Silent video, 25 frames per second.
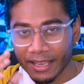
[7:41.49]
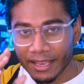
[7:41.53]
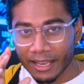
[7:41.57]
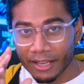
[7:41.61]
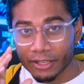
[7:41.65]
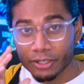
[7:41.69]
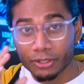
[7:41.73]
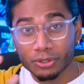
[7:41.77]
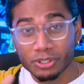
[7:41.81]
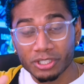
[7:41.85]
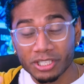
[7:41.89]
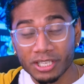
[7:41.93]

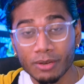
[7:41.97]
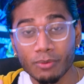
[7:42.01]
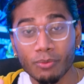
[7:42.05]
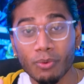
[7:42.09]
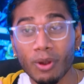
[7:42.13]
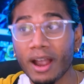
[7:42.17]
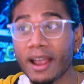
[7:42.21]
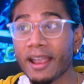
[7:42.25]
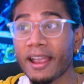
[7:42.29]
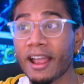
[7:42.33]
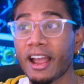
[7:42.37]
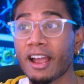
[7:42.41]
And you see
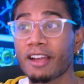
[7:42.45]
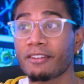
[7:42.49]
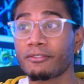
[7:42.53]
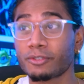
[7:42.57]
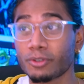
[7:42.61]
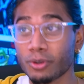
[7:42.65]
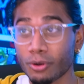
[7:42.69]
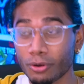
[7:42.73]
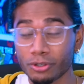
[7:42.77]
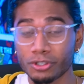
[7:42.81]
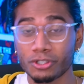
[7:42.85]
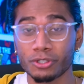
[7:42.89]
why I've
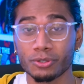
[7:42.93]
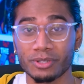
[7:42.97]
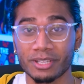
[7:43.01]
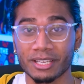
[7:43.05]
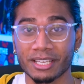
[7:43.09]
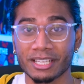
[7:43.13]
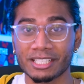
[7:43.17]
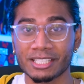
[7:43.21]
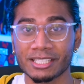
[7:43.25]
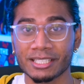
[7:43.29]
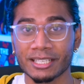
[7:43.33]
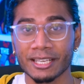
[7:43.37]
told you
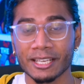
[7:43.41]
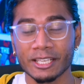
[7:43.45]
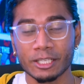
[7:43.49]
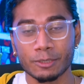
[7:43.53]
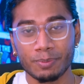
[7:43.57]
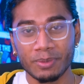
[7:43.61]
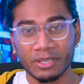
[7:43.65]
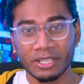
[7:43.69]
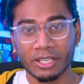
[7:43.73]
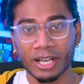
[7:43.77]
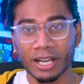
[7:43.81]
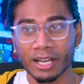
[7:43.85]
this is
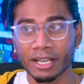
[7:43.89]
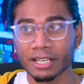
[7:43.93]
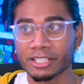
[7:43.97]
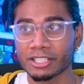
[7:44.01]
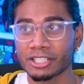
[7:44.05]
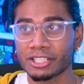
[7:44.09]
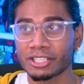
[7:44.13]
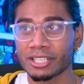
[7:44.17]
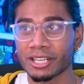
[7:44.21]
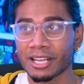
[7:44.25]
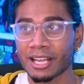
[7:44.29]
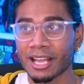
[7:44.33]

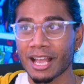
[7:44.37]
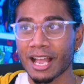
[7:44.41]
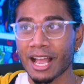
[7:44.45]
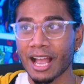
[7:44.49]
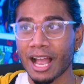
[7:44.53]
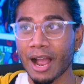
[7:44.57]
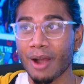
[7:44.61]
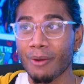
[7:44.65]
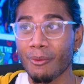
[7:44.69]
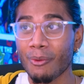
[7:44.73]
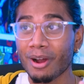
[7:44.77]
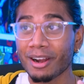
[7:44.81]
because
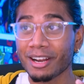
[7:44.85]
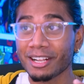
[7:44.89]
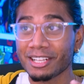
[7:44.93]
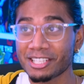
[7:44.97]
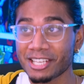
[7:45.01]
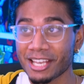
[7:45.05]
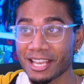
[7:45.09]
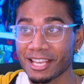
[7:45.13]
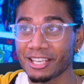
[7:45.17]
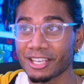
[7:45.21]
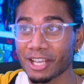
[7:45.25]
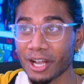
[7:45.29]
I want to
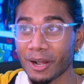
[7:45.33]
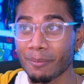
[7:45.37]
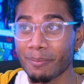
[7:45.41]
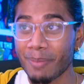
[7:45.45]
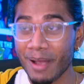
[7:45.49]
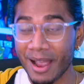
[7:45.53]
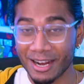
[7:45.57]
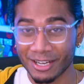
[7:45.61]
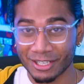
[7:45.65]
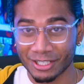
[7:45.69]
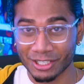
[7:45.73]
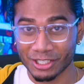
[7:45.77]
take y'all
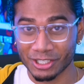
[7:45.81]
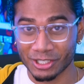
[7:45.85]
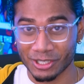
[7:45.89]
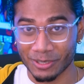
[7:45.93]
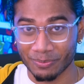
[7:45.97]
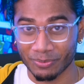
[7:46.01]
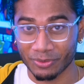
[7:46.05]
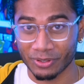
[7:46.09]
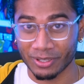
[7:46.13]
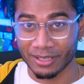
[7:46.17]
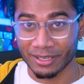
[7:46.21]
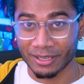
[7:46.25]
back to
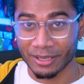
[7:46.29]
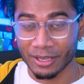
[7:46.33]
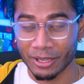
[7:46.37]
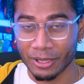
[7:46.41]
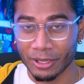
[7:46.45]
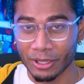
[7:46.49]
something.